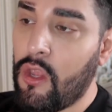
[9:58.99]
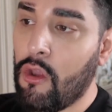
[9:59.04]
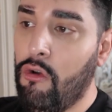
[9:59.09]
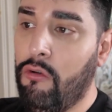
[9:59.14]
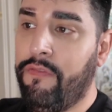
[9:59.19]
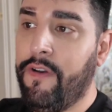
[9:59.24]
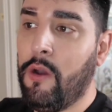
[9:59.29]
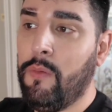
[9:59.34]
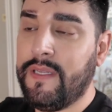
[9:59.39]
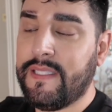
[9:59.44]

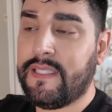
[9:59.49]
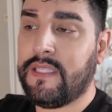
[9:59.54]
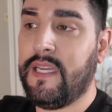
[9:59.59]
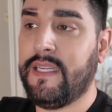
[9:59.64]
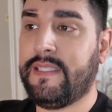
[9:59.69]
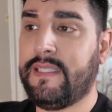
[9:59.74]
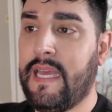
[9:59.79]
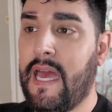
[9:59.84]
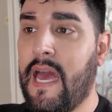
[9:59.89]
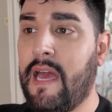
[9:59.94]
Although it's
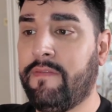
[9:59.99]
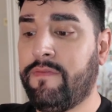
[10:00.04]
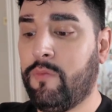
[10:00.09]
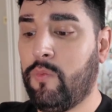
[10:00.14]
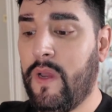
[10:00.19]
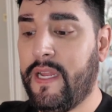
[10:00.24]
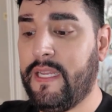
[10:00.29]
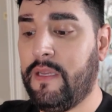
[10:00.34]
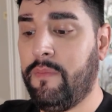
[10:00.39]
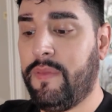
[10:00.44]
nice to have
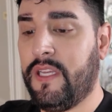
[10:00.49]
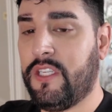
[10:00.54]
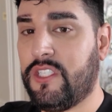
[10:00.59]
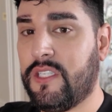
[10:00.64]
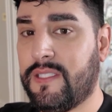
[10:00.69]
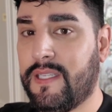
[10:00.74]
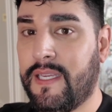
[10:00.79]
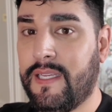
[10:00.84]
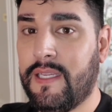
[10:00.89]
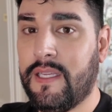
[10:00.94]
wedding
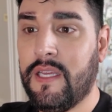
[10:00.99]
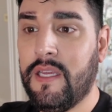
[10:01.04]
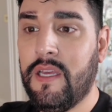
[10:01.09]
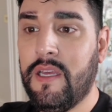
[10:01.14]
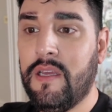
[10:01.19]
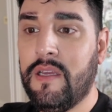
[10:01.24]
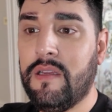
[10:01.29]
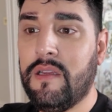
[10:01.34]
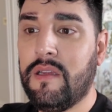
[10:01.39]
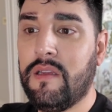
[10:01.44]
pictures like
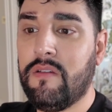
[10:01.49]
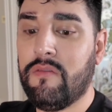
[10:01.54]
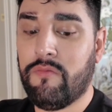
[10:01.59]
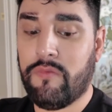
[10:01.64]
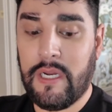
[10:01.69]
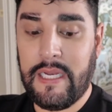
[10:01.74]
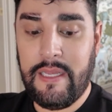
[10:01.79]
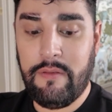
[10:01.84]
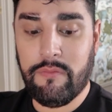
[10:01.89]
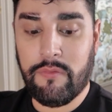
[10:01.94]

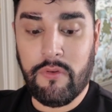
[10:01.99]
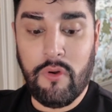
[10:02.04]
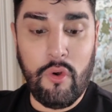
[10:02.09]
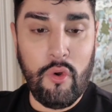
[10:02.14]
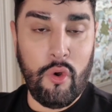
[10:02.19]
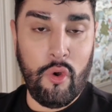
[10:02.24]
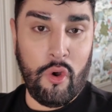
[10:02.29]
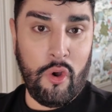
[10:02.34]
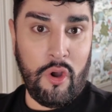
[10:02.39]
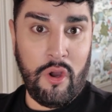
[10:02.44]
really
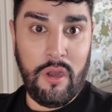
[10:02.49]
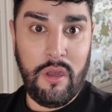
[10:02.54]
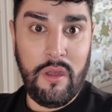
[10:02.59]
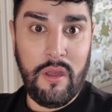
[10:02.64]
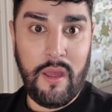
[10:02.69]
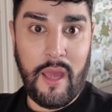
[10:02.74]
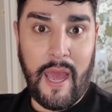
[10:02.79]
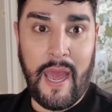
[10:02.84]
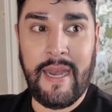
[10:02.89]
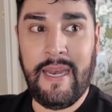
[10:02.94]
raw,
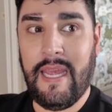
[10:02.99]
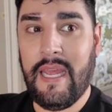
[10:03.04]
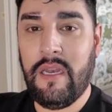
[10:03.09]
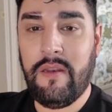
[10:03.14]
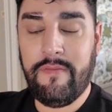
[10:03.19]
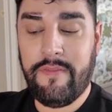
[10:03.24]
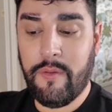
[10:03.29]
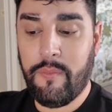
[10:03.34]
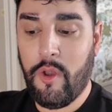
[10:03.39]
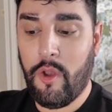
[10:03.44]
and
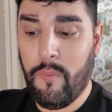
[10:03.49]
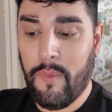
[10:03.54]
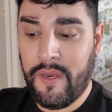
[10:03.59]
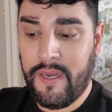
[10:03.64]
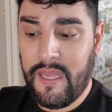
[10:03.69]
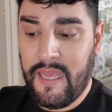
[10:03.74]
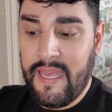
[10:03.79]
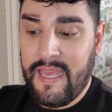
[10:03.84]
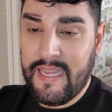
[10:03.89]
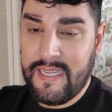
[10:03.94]
in the
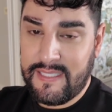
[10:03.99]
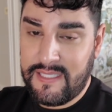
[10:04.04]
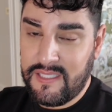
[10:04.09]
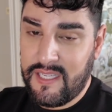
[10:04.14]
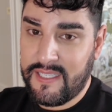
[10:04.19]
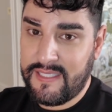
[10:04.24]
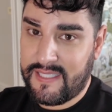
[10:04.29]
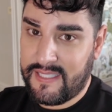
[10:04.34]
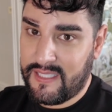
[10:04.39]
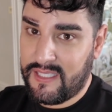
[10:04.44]
moment, it is
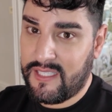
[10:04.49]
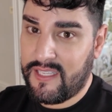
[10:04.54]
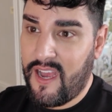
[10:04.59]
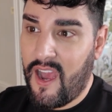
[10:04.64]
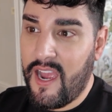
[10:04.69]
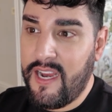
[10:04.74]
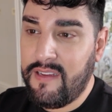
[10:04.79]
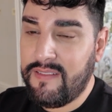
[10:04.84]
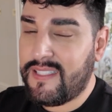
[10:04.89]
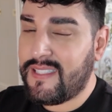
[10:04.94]
nice to
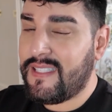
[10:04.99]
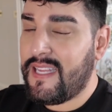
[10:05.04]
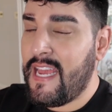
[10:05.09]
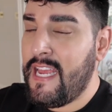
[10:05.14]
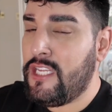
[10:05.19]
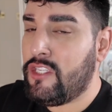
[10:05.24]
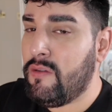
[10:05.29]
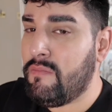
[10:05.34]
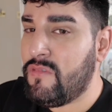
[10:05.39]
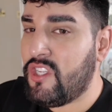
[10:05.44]
kind of
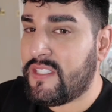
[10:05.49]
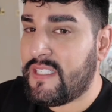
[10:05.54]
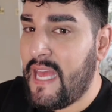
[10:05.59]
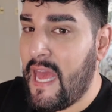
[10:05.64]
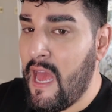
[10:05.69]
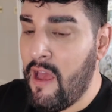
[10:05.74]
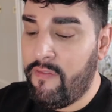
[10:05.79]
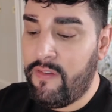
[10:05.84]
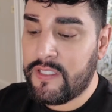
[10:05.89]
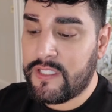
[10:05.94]
stage them just
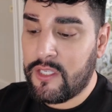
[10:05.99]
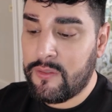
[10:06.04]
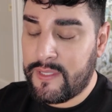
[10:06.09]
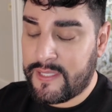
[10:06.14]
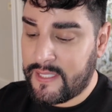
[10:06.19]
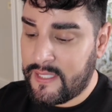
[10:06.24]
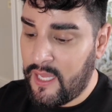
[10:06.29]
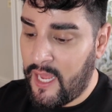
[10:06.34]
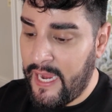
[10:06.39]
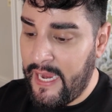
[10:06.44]
ever so
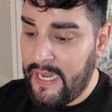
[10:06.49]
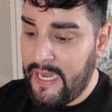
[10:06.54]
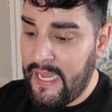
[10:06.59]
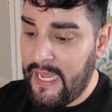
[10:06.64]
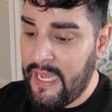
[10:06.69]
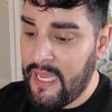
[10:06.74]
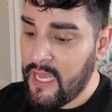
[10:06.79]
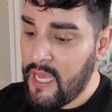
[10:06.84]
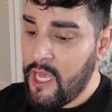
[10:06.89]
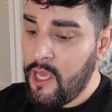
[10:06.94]

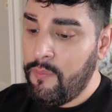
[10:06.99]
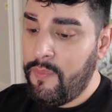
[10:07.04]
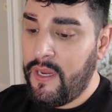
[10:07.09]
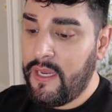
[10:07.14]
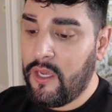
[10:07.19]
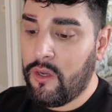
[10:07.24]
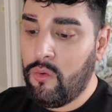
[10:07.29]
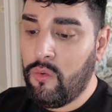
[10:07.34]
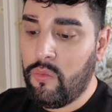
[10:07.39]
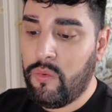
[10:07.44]
slightly. Be
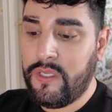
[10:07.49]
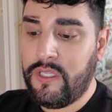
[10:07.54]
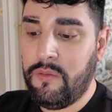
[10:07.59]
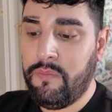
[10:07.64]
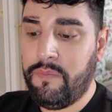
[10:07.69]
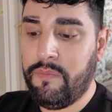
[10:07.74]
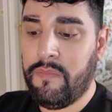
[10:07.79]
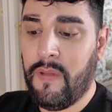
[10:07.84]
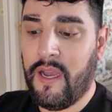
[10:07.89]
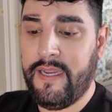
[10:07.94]
like, oh, would
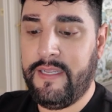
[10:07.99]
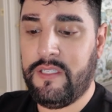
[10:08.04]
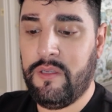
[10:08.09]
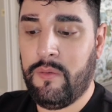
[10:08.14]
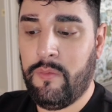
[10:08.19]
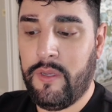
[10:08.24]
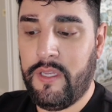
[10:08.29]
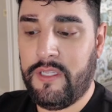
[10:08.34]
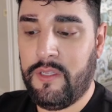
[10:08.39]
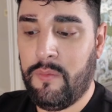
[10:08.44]
you mind
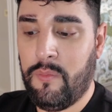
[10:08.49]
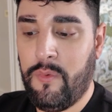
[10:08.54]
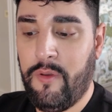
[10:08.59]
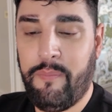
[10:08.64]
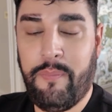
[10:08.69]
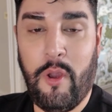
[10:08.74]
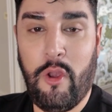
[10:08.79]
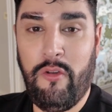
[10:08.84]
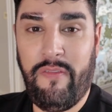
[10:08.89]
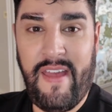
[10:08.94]
doing what you're doing
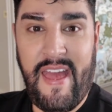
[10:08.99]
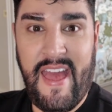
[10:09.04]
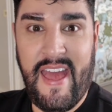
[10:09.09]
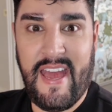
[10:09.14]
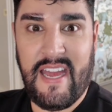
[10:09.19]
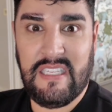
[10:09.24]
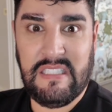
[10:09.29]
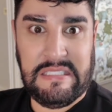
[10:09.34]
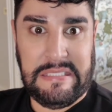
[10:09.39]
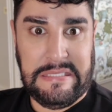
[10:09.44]
with both
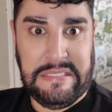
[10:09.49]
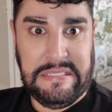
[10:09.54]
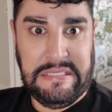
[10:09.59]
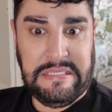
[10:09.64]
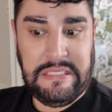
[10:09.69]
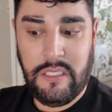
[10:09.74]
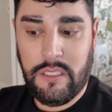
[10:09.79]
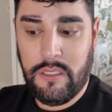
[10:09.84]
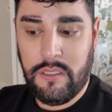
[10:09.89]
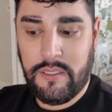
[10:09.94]
hands?
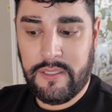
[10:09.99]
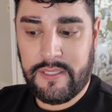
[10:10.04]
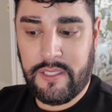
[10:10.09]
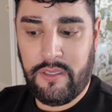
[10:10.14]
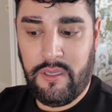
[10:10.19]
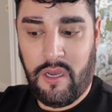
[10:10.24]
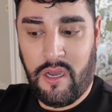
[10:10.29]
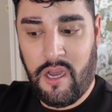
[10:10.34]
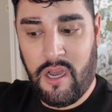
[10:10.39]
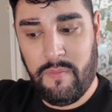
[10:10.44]
So
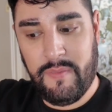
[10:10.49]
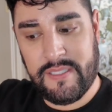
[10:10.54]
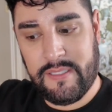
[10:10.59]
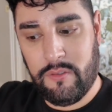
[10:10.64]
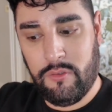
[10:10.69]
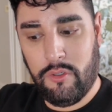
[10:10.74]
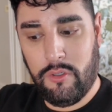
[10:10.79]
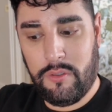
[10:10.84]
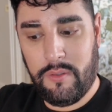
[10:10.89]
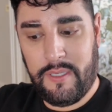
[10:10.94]
your arm isn't
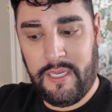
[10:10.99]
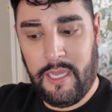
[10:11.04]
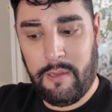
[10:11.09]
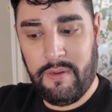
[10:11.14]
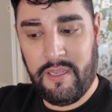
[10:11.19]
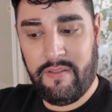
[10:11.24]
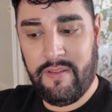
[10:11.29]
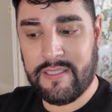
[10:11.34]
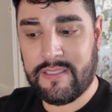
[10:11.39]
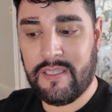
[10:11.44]
awkwardly out
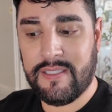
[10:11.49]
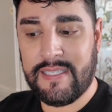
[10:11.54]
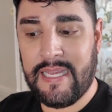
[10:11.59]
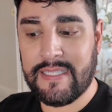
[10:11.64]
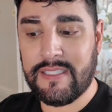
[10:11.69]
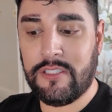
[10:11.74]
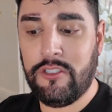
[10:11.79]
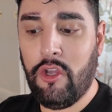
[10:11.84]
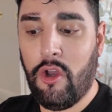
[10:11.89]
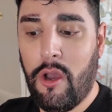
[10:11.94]
like this, because
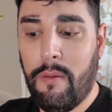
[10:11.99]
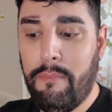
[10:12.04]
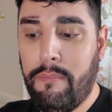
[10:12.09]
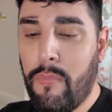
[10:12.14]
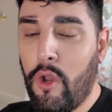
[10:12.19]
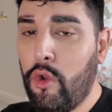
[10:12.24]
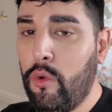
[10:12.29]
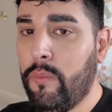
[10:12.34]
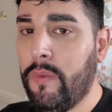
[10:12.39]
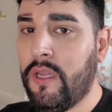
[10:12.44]
that's not a
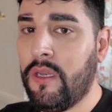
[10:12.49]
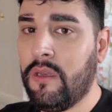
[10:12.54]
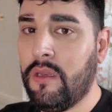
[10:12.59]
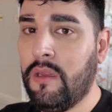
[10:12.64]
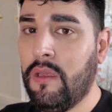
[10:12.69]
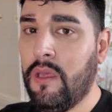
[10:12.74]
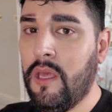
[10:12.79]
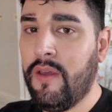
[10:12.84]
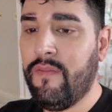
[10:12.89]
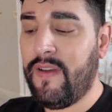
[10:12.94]
moment,
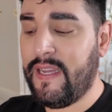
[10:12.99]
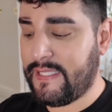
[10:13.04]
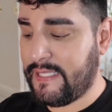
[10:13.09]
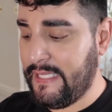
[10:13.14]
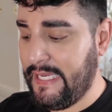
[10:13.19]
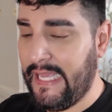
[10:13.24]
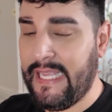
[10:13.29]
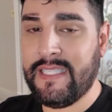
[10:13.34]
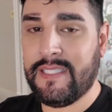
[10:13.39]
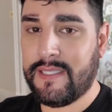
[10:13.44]
that's
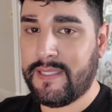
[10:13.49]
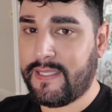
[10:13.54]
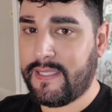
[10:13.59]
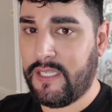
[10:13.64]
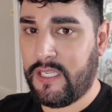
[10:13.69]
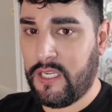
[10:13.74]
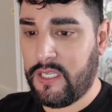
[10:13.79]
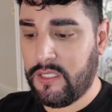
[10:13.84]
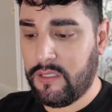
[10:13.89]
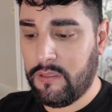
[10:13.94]
an
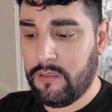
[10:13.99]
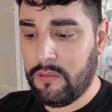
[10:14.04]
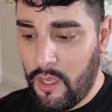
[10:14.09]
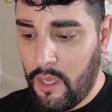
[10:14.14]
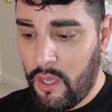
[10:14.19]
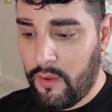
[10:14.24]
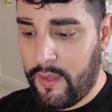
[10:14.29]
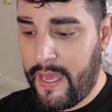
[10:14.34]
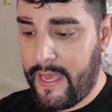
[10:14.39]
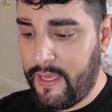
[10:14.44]
incident.
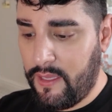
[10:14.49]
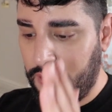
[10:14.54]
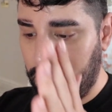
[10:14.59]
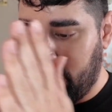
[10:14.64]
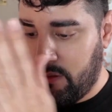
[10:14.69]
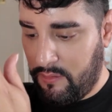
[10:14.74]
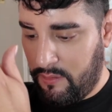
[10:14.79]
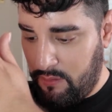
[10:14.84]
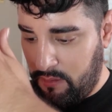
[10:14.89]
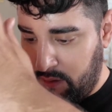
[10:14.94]
Okay,
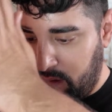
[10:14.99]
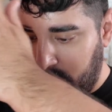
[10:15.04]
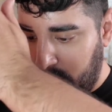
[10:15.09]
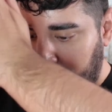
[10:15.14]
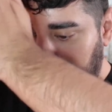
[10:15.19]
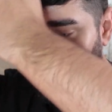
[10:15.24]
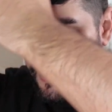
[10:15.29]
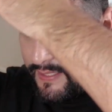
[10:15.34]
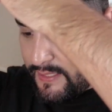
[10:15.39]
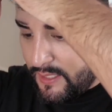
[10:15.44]

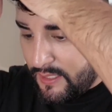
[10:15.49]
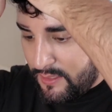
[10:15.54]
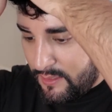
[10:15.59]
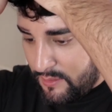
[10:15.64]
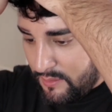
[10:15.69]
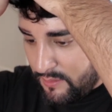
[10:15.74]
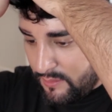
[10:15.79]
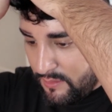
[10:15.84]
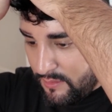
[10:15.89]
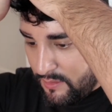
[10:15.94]

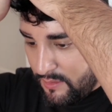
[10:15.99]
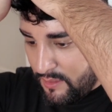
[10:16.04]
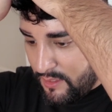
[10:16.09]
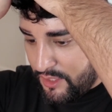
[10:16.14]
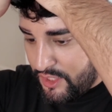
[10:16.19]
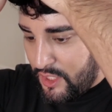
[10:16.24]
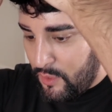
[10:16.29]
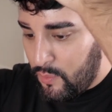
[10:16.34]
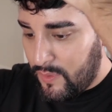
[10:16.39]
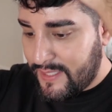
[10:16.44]
listen,
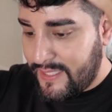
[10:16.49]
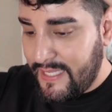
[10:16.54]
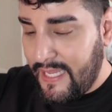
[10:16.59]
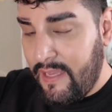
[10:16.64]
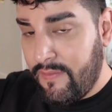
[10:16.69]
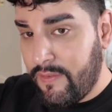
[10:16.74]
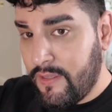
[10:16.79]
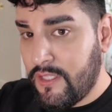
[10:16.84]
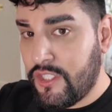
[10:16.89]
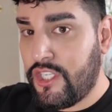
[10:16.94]
she wasn't
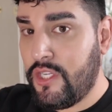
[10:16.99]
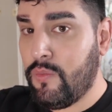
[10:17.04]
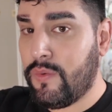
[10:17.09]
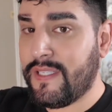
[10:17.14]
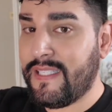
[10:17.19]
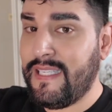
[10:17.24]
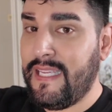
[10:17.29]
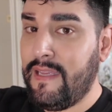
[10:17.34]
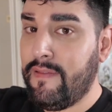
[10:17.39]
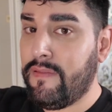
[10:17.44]

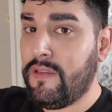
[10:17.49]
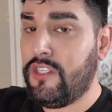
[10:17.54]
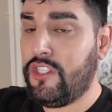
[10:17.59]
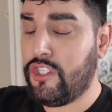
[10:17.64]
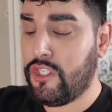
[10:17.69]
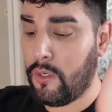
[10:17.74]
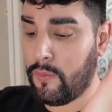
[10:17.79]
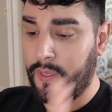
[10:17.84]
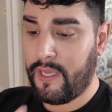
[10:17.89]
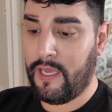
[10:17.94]
even
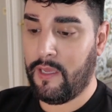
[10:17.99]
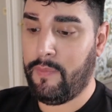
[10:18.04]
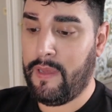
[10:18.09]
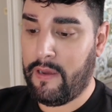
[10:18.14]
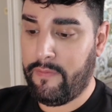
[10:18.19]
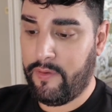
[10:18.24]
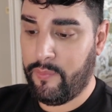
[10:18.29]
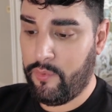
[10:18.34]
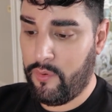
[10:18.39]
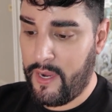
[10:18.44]
joking
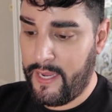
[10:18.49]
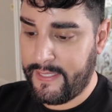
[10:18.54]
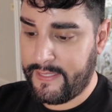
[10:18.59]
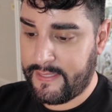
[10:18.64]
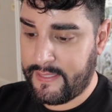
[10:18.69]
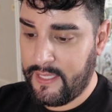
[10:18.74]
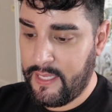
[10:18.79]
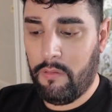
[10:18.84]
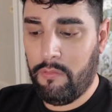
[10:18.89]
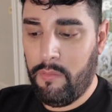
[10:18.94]
about the
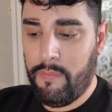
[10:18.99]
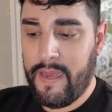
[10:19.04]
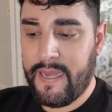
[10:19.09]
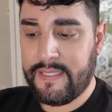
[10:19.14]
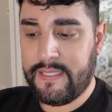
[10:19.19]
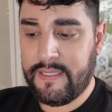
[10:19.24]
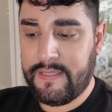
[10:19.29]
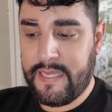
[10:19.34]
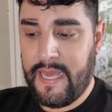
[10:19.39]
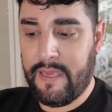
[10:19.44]
price. A
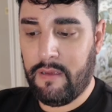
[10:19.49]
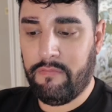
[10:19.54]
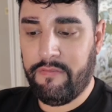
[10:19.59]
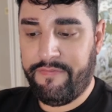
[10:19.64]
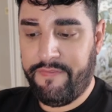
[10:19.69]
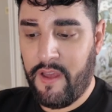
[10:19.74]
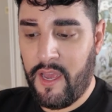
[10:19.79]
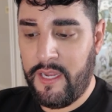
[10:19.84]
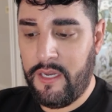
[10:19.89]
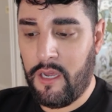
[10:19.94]
romantic take on
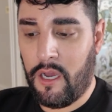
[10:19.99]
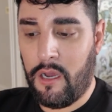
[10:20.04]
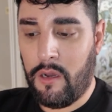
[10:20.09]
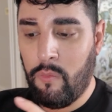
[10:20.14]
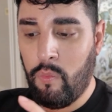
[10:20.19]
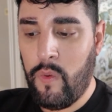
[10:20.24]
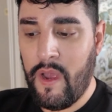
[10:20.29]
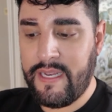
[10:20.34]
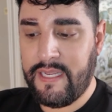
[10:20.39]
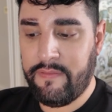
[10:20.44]
fine
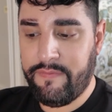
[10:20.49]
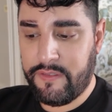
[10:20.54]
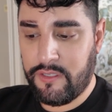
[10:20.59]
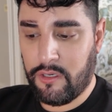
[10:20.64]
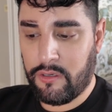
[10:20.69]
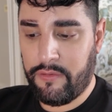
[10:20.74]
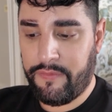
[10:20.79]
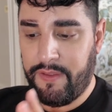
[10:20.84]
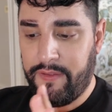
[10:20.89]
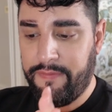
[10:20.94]
art, wedding
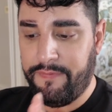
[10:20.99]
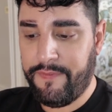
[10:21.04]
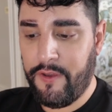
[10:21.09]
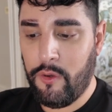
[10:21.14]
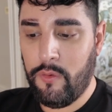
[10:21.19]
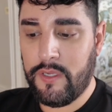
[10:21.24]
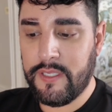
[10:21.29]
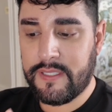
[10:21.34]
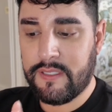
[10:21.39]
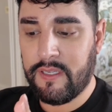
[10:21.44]
photography,
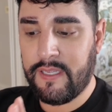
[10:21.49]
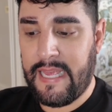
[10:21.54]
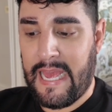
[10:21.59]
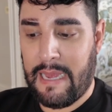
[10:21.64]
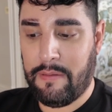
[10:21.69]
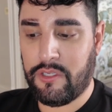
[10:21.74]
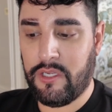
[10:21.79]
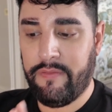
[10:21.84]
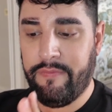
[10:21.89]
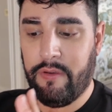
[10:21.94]
focused on
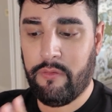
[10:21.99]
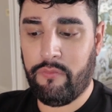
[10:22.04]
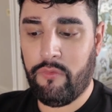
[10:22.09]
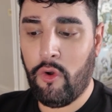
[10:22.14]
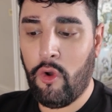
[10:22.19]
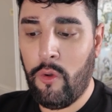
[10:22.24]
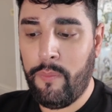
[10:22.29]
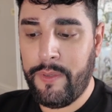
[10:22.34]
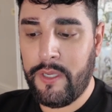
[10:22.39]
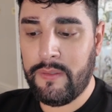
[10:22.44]
capturing the
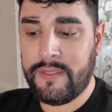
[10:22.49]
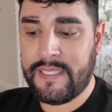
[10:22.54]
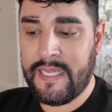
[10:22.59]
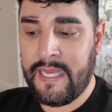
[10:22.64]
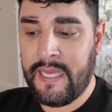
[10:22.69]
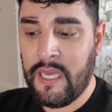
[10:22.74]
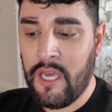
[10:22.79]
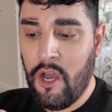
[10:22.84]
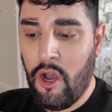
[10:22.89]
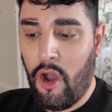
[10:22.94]
raw
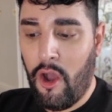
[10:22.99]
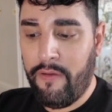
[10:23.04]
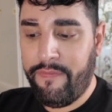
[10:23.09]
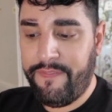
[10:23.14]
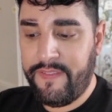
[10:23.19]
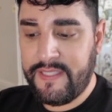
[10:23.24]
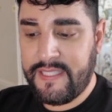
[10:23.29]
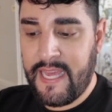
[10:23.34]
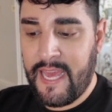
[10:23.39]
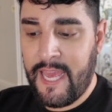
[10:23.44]
beauty of
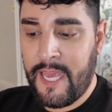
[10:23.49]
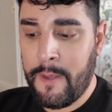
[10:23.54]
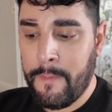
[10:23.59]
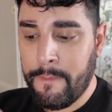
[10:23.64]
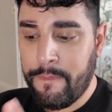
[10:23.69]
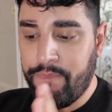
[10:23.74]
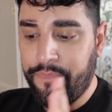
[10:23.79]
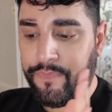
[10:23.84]
the day